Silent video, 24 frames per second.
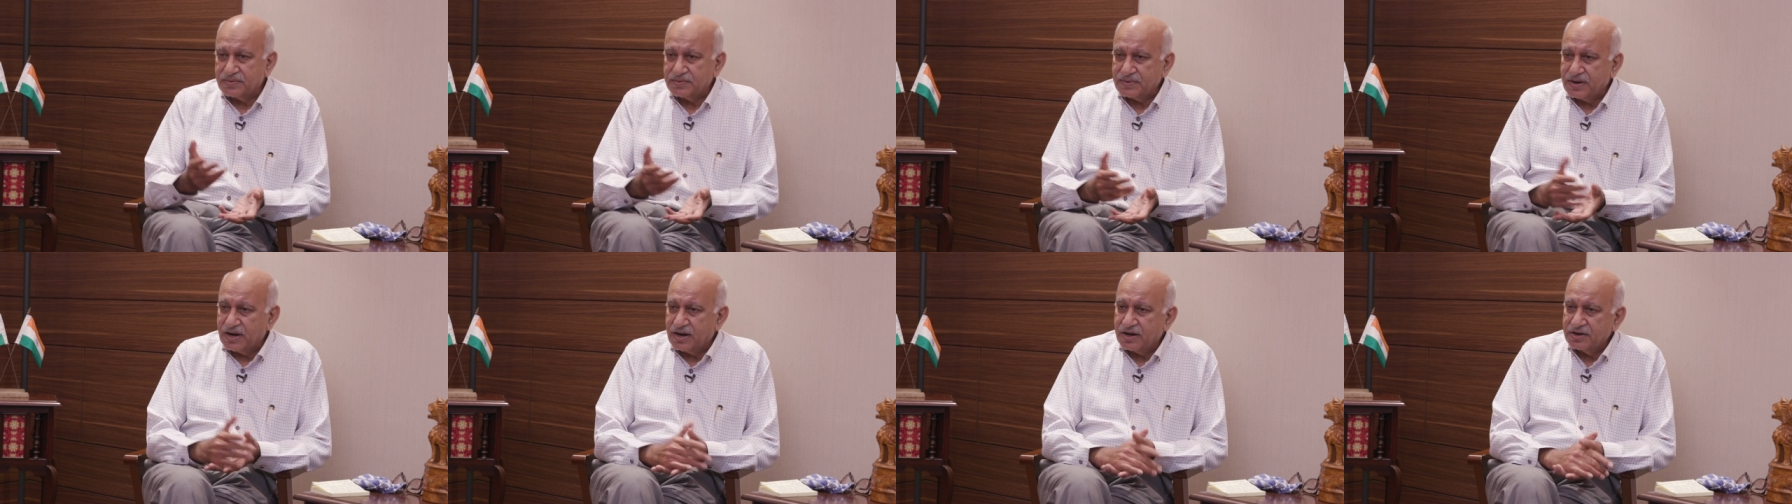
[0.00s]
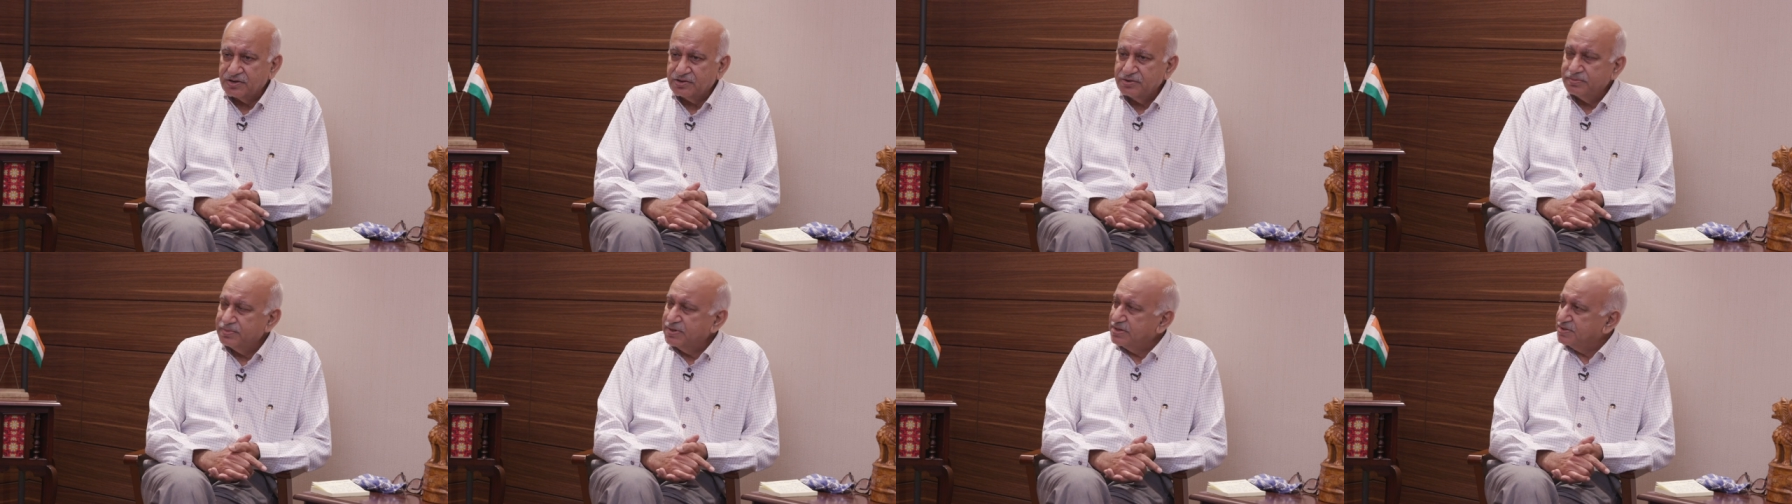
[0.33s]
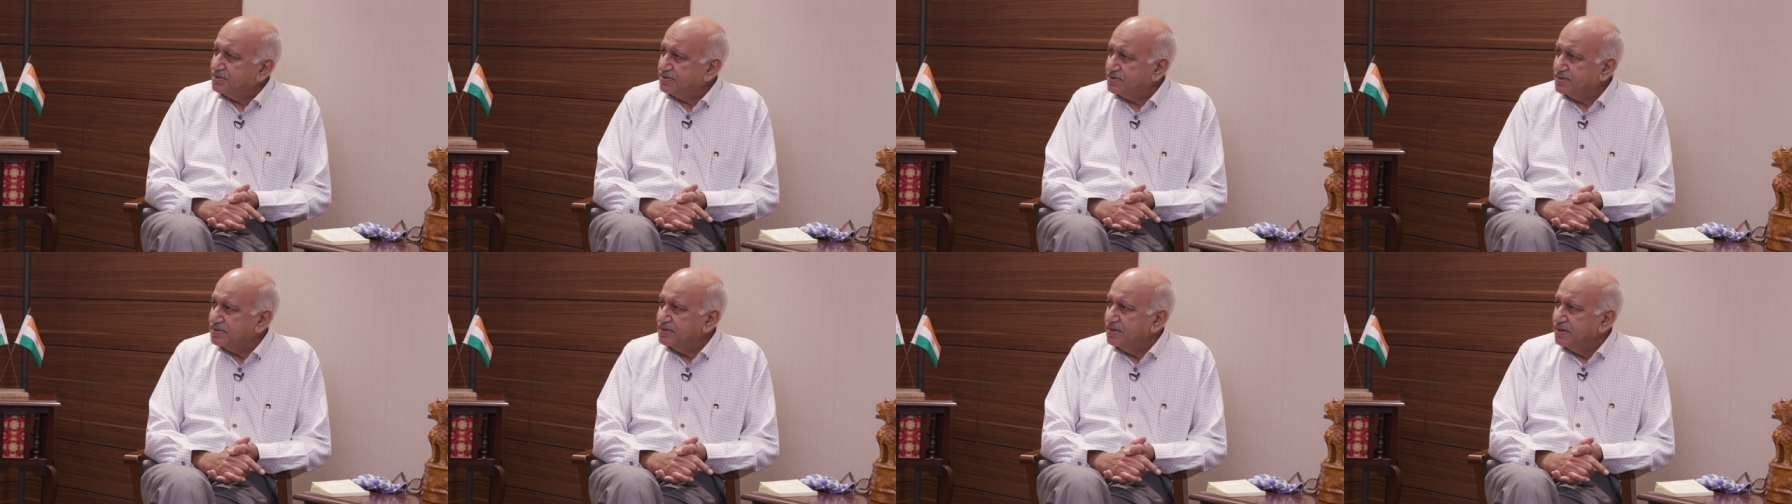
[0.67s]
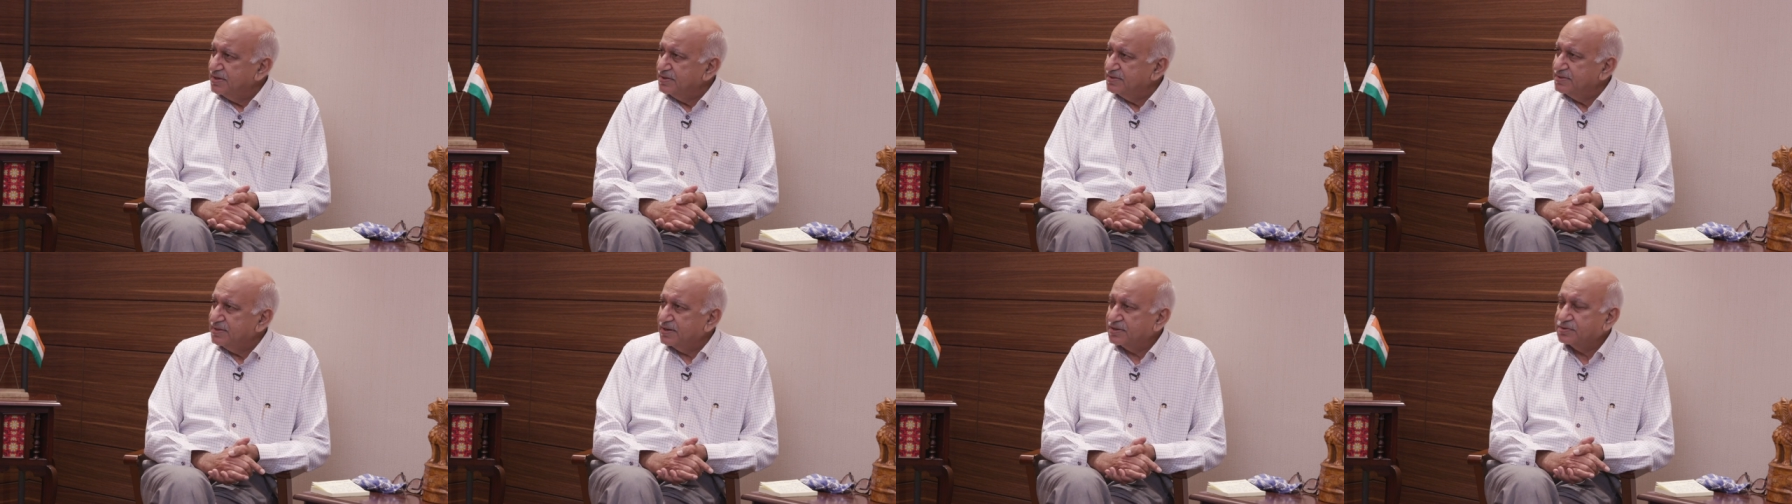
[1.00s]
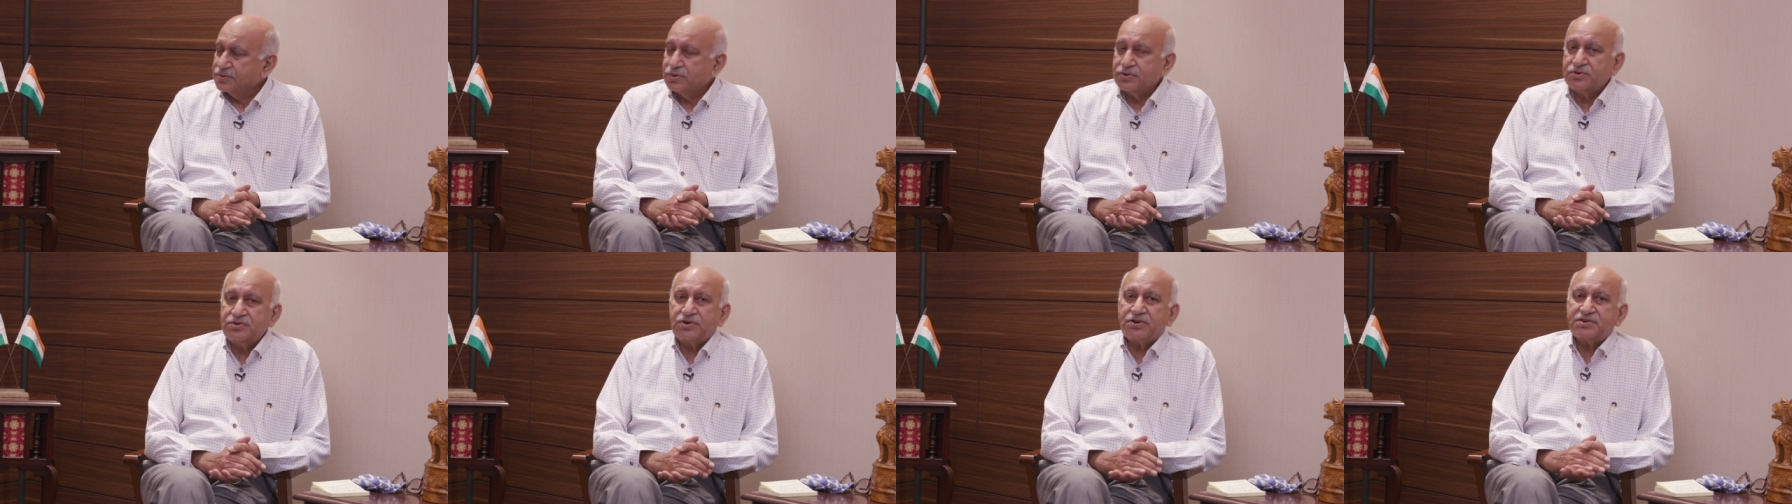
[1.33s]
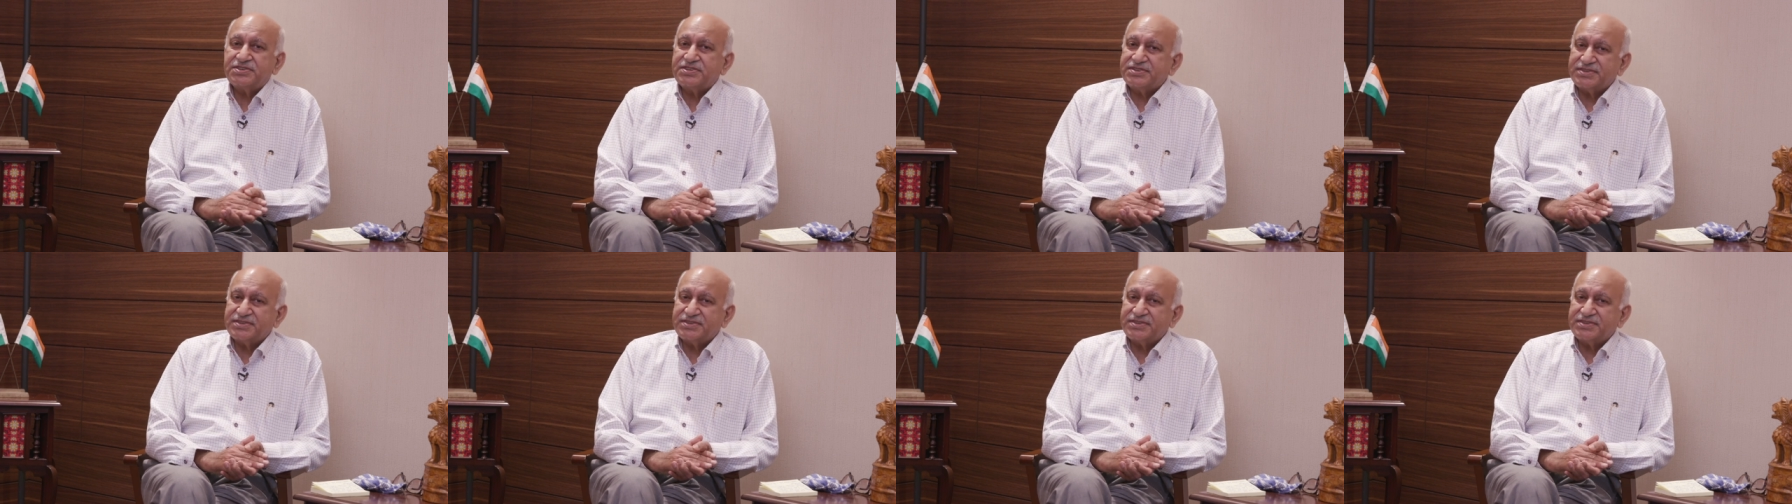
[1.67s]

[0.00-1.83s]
arguments that could not